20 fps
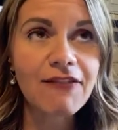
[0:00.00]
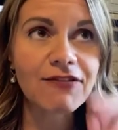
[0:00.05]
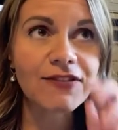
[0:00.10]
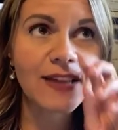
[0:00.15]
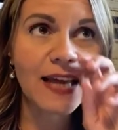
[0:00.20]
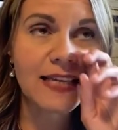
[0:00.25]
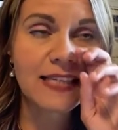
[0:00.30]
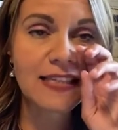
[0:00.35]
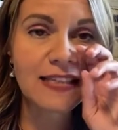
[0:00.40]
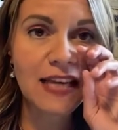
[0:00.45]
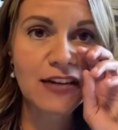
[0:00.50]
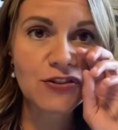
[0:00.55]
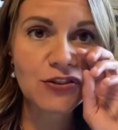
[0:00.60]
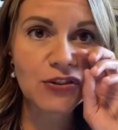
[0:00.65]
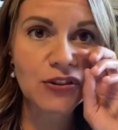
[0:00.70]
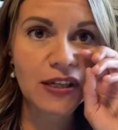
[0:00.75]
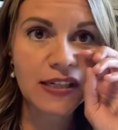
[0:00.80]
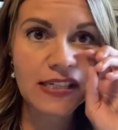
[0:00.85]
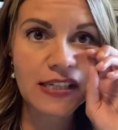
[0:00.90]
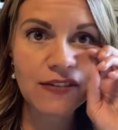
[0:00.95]

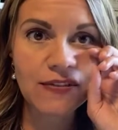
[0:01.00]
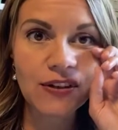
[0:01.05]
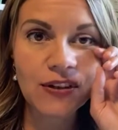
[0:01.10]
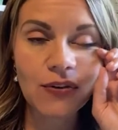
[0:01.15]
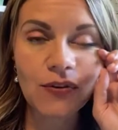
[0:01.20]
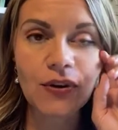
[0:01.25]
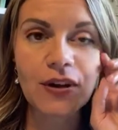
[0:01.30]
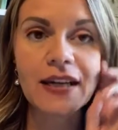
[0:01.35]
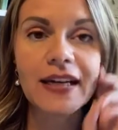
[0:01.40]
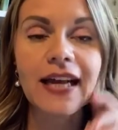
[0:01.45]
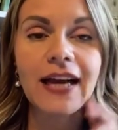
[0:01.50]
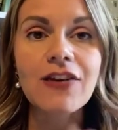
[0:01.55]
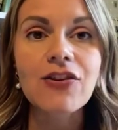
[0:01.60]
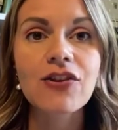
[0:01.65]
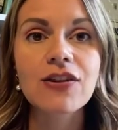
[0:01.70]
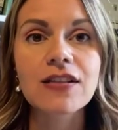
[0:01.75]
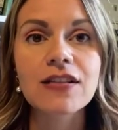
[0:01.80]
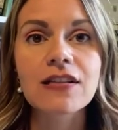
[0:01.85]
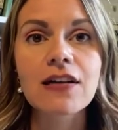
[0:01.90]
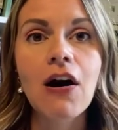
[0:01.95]
electrical activity or
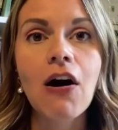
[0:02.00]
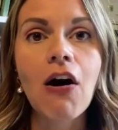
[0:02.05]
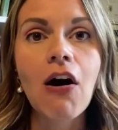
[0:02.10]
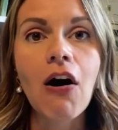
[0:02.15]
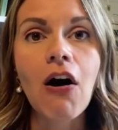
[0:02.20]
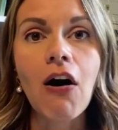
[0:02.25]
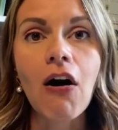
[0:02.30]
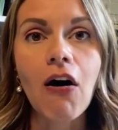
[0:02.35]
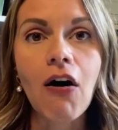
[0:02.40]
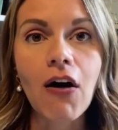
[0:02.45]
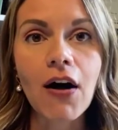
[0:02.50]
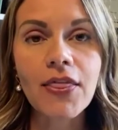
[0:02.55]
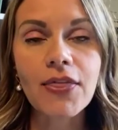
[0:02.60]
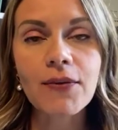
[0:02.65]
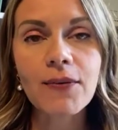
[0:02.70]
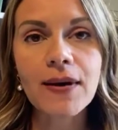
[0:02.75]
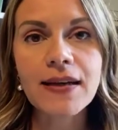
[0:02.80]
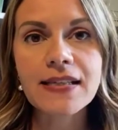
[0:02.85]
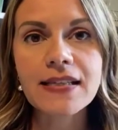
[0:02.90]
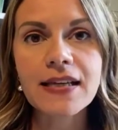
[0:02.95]
connections on the
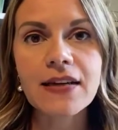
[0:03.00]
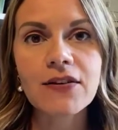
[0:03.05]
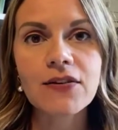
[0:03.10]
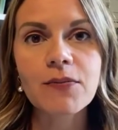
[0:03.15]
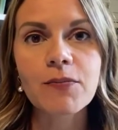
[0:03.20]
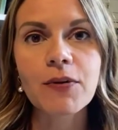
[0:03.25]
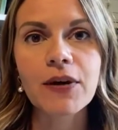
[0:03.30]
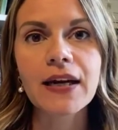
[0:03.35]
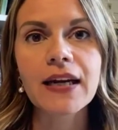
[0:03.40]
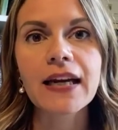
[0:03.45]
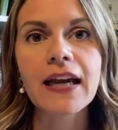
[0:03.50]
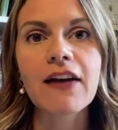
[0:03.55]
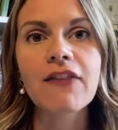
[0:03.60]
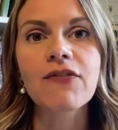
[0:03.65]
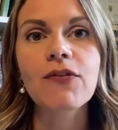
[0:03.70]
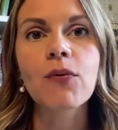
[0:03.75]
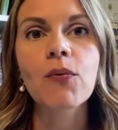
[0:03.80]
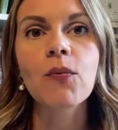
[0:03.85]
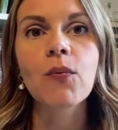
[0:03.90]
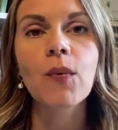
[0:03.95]
right side of the brain, have
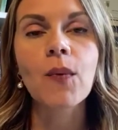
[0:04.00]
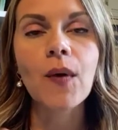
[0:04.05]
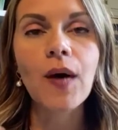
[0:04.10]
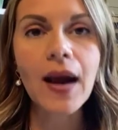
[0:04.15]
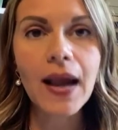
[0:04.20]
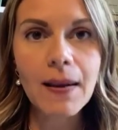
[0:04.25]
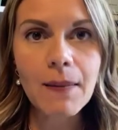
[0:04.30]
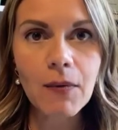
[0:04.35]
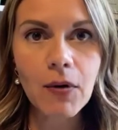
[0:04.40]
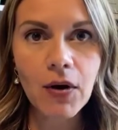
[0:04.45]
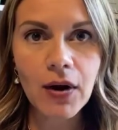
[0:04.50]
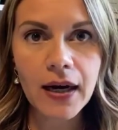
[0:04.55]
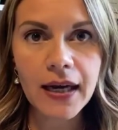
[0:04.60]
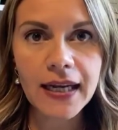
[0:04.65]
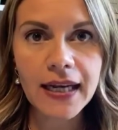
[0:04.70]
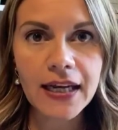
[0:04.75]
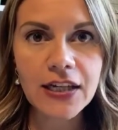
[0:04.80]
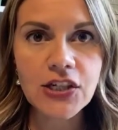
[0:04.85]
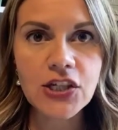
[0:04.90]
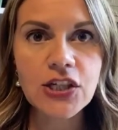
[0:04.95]
way more
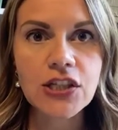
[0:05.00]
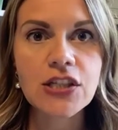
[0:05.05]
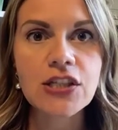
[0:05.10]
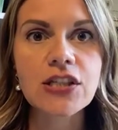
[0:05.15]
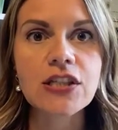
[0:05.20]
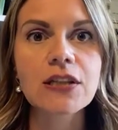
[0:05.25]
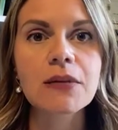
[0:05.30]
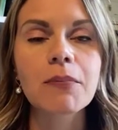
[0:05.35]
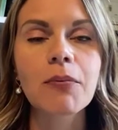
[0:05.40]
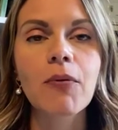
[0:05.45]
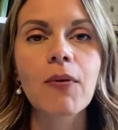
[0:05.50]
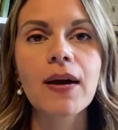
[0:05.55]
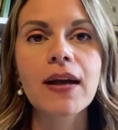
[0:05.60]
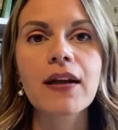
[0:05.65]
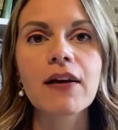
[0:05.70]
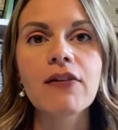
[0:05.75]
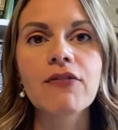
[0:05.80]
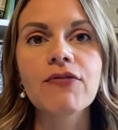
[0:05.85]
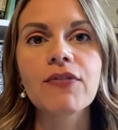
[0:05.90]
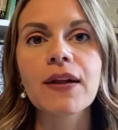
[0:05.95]
connections to the point
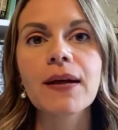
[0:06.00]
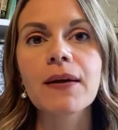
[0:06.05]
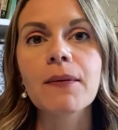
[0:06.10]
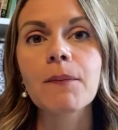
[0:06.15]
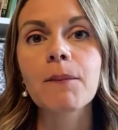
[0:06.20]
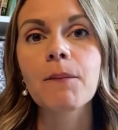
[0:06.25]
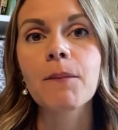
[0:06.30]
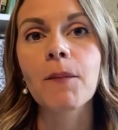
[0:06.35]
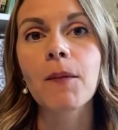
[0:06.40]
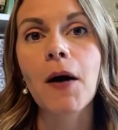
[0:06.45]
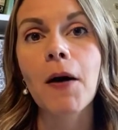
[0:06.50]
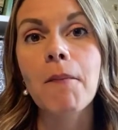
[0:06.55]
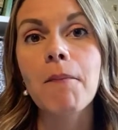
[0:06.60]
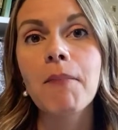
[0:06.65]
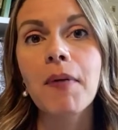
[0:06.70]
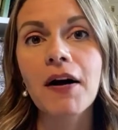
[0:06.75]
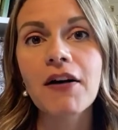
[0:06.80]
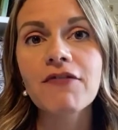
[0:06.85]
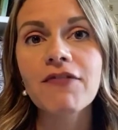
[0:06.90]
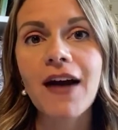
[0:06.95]
of like
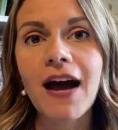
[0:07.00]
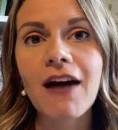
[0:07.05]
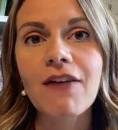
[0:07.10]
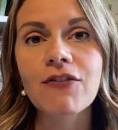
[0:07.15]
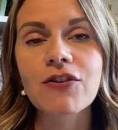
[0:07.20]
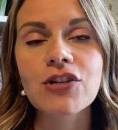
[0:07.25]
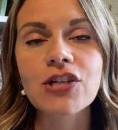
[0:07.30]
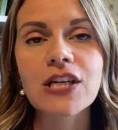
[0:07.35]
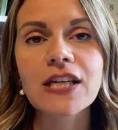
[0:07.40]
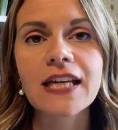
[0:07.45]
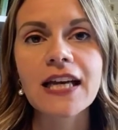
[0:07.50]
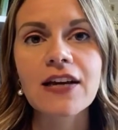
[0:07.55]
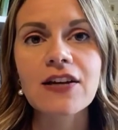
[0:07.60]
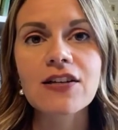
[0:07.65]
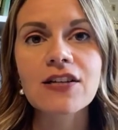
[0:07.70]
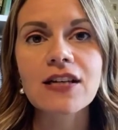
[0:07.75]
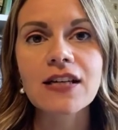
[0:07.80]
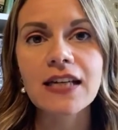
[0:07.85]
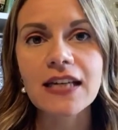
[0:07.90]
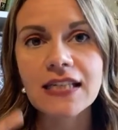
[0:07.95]
above average
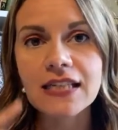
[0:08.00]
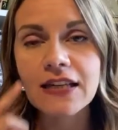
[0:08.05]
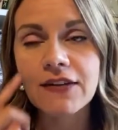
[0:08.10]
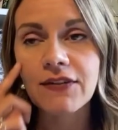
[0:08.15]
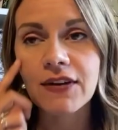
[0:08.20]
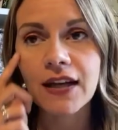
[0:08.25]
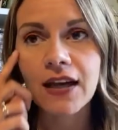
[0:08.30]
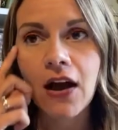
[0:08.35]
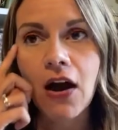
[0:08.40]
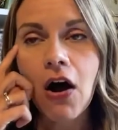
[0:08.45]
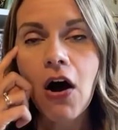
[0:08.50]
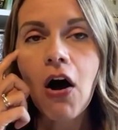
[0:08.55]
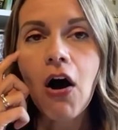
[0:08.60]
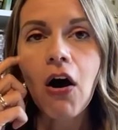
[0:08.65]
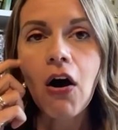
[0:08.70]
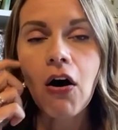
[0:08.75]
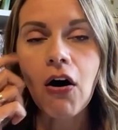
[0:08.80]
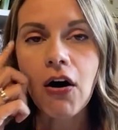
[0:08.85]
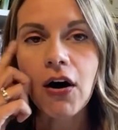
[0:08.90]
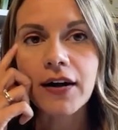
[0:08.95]
connectivity
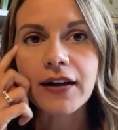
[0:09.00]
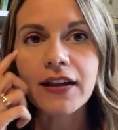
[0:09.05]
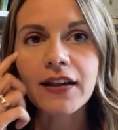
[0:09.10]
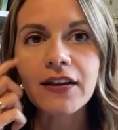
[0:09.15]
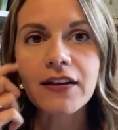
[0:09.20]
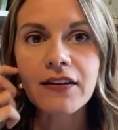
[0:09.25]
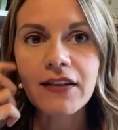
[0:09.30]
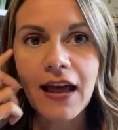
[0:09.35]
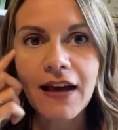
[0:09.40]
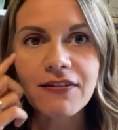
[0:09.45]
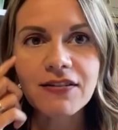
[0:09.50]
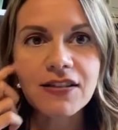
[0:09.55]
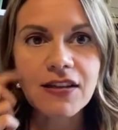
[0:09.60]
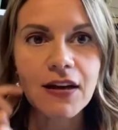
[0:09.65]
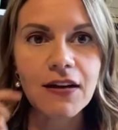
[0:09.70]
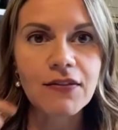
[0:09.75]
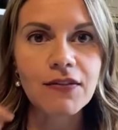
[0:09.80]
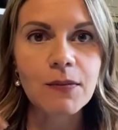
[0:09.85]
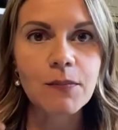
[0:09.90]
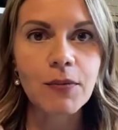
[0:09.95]
on the left side
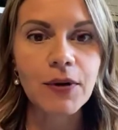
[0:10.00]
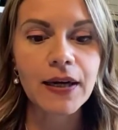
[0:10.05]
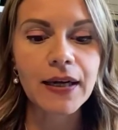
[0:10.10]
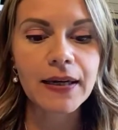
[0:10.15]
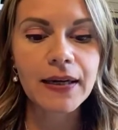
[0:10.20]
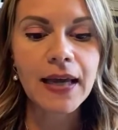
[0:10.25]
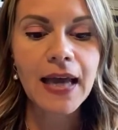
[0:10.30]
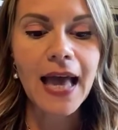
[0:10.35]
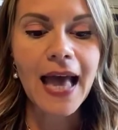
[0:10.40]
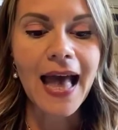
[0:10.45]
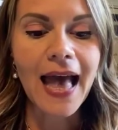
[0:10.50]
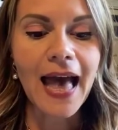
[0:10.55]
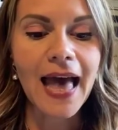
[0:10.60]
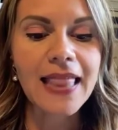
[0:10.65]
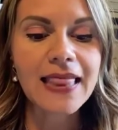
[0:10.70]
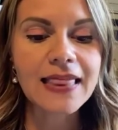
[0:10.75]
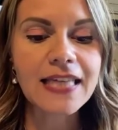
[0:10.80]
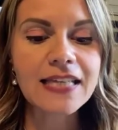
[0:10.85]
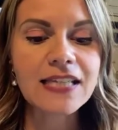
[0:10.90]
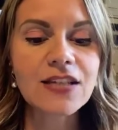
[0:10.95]
of the brain.
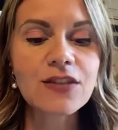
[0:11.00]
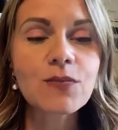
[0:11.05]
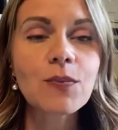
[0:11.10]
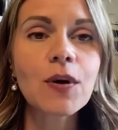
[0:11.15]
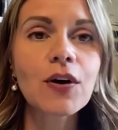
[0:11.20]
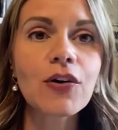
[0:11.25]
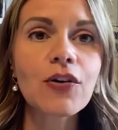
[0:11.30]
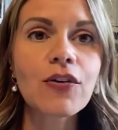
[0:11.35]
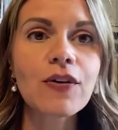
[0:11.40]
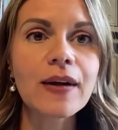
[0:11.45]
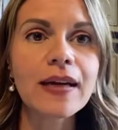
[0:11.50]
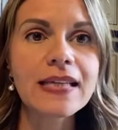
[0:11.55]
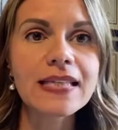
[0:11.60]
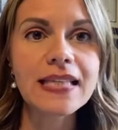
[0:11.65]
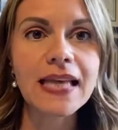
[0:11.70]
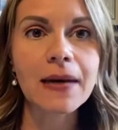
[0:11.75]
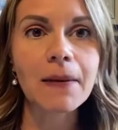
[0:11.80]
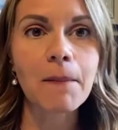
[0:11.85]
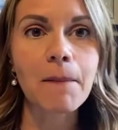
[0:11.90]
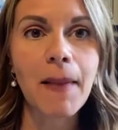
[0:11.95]
And this is what creates
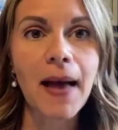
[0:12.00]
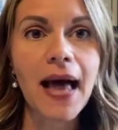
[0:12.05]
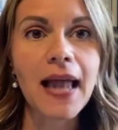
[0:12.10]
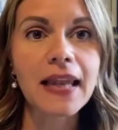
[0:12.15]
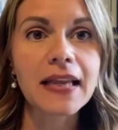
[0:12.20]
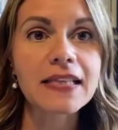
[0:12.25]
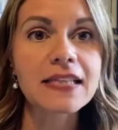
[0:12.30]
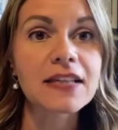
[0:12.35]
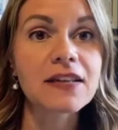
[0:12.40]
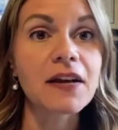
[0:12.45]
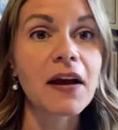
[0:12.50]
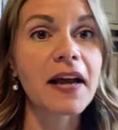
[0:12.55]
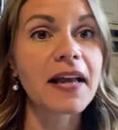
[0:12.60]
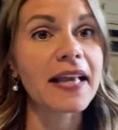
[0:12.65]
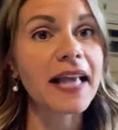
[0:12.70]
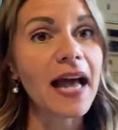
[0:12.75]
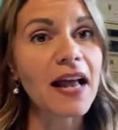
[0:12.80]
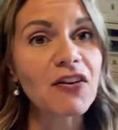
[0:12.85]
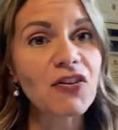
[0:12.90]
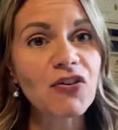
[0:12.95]
that imbalance, and
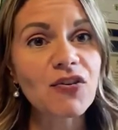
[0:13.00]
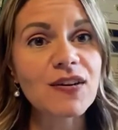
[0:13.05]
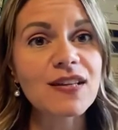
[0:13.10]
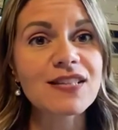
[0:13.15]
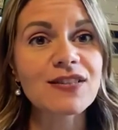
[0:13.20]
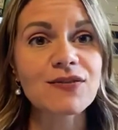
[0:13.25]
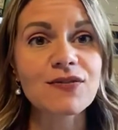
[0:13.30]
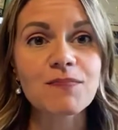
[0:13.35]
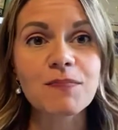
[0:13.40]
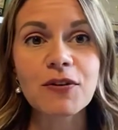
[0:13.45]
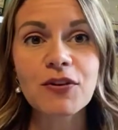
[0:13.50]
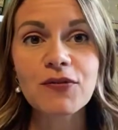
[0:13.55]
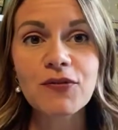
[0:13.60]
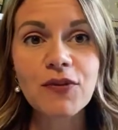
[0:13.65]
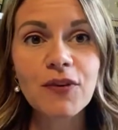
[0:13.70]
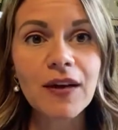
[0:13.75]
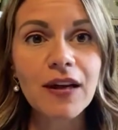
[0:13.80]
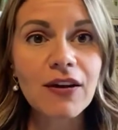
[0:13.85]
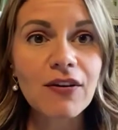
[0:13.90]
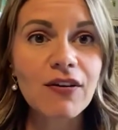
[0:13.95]
again creates those
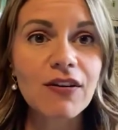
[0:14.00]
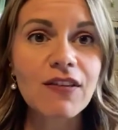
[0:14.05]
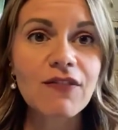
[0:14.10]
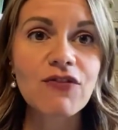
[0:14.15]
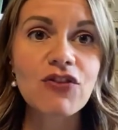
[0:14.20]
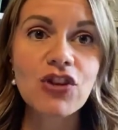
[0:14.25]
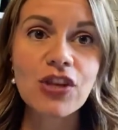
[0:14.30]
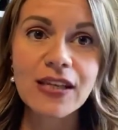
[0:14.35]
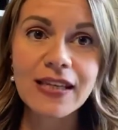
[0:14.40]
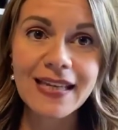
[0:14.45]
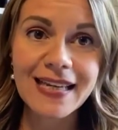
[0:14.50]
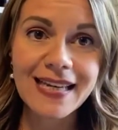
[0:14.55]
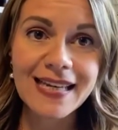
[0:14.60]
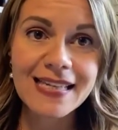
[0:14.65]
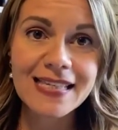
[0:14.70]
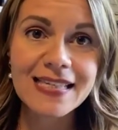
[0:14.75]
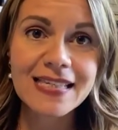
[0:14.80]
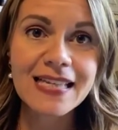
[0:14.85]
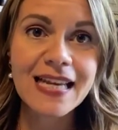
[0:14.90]
beautiful areas of genius,